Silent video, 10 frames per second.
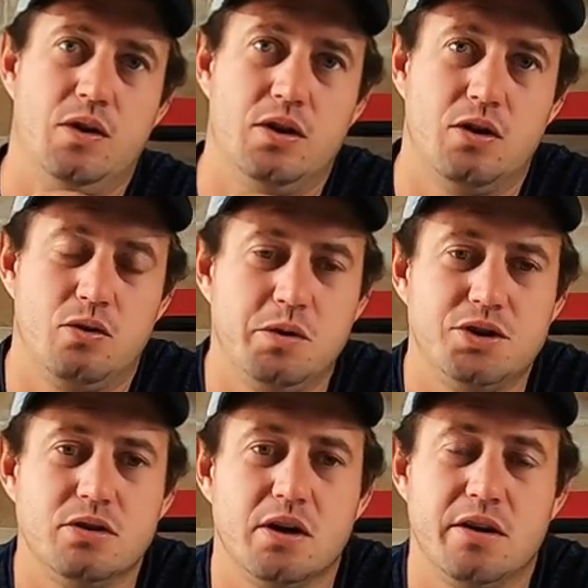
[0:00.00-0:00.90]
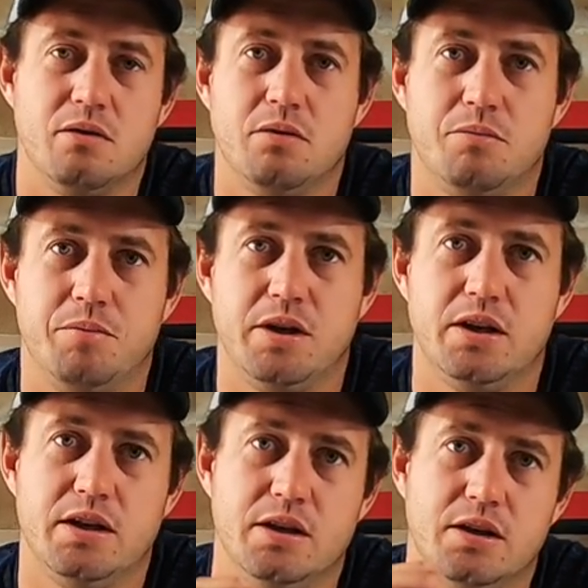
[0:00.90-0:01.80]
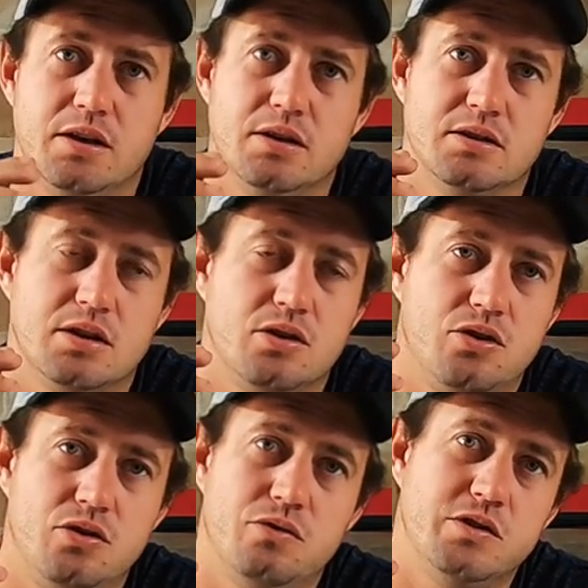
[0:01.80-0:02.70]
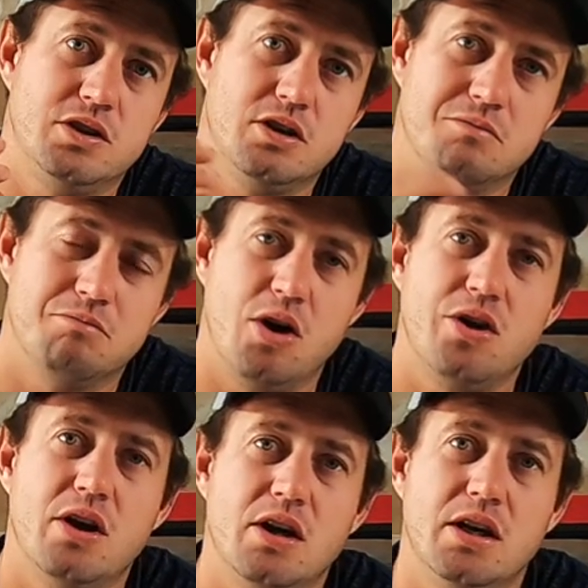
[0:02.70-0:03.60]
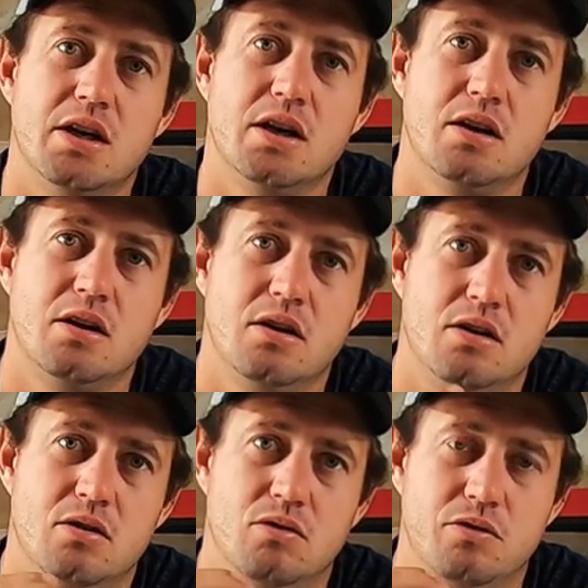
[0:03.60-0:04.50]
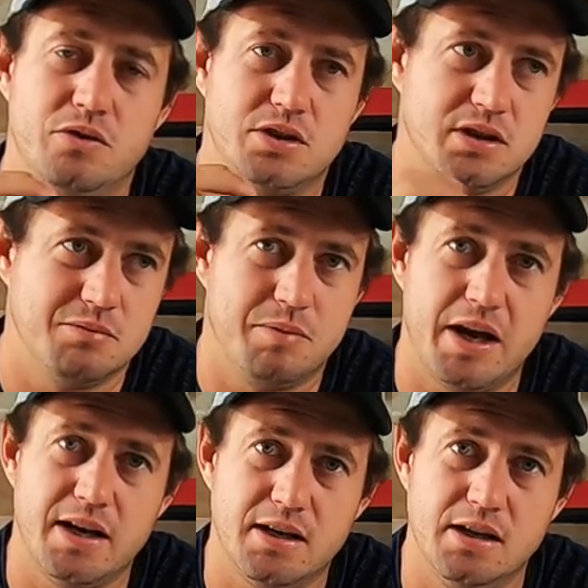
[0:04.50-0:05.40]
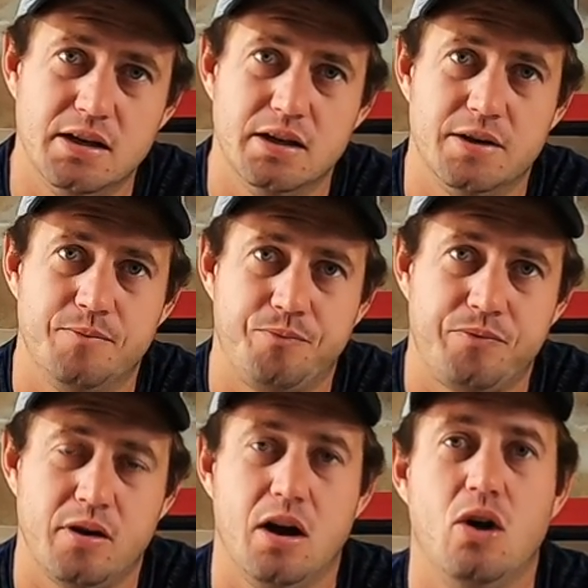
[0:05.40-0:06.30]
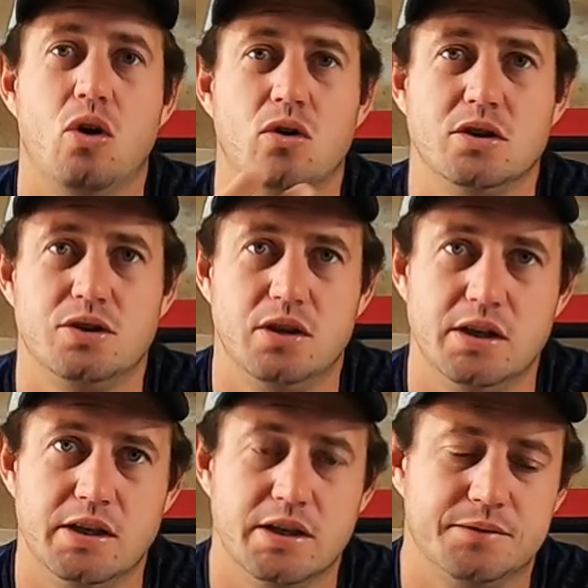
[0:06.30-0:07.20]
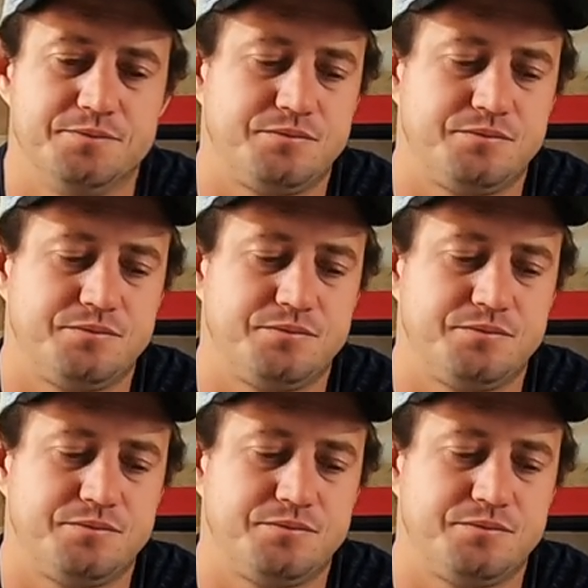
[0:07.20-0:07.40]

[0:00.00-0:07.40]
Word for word: the question either would be, Xander, are you fishing a mono leader or you're fishing a braided leader? How long is your leader?